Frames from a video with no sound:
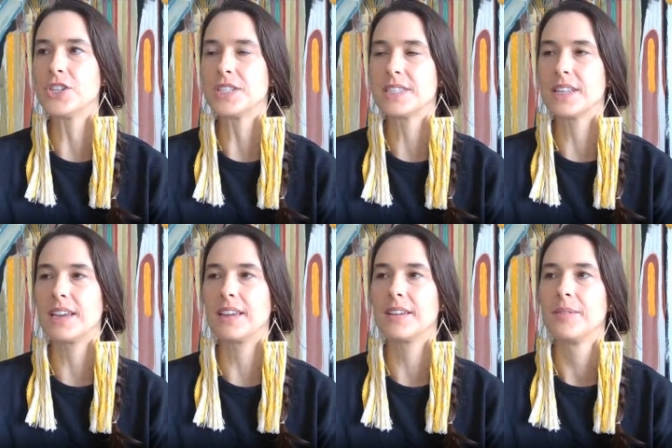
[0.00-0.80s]
just
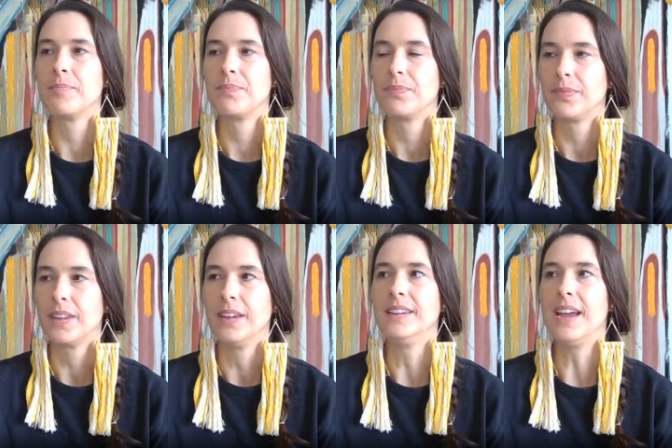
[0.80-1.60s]
like
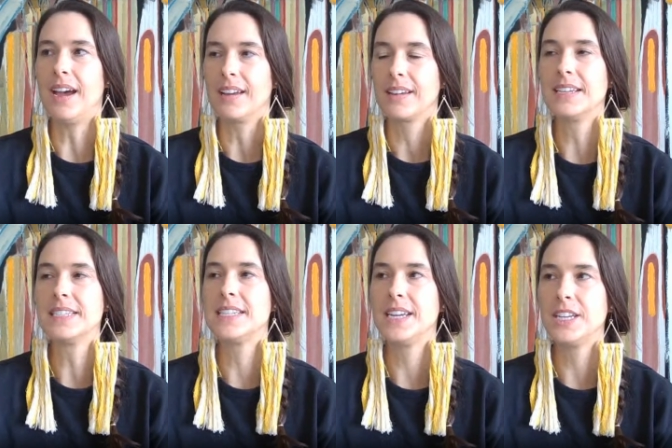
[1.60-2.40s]
yeah,
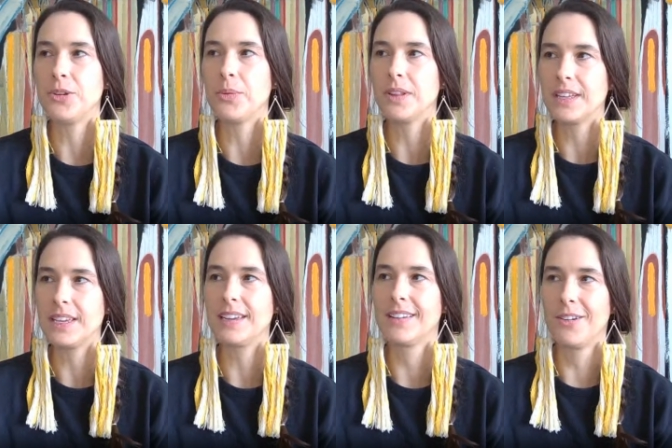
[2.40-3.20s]

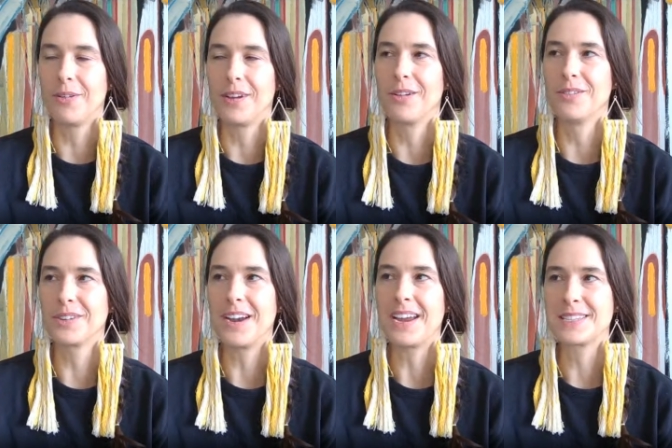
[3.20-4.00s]
continually going
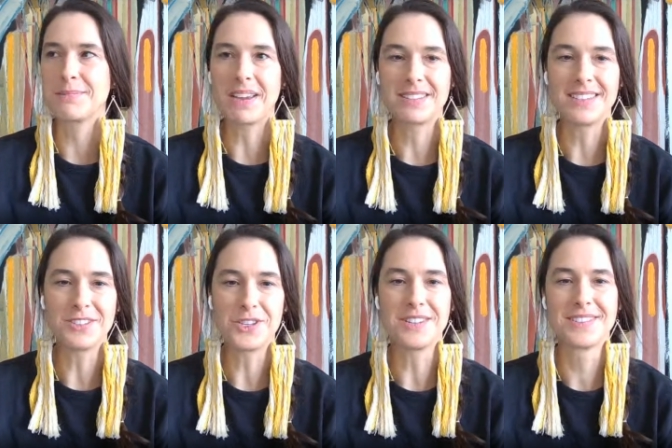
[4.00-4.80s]
over
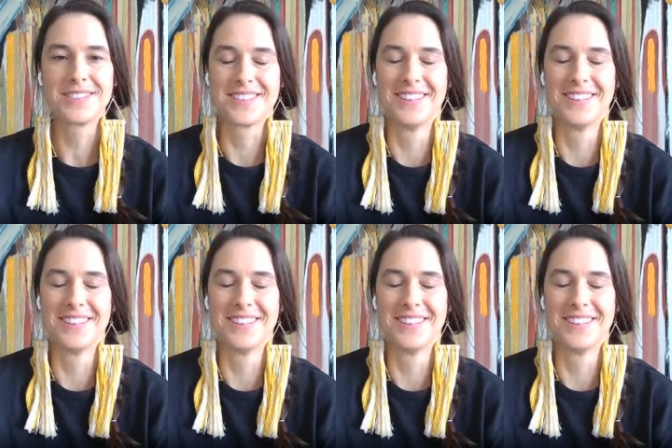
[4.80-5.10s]
expectations.